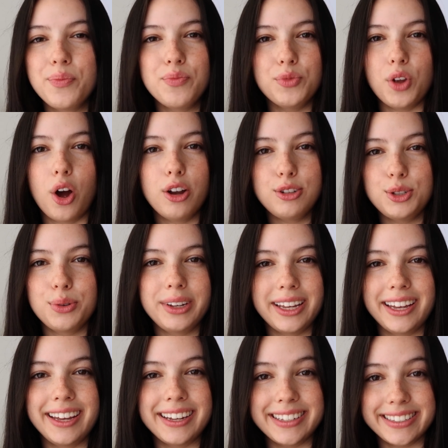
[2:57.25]
not doing
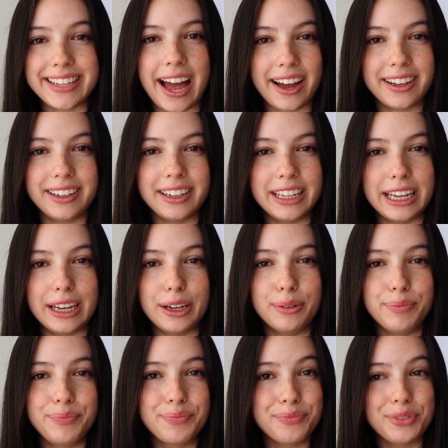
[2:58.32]
it
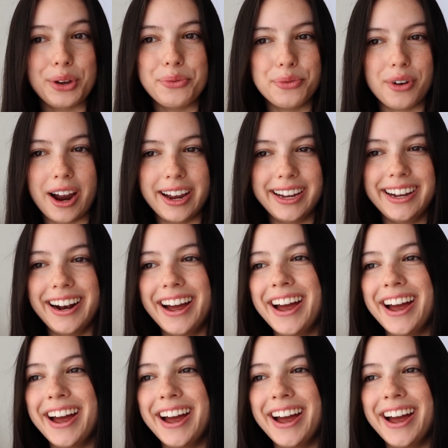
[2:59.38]
exactly right.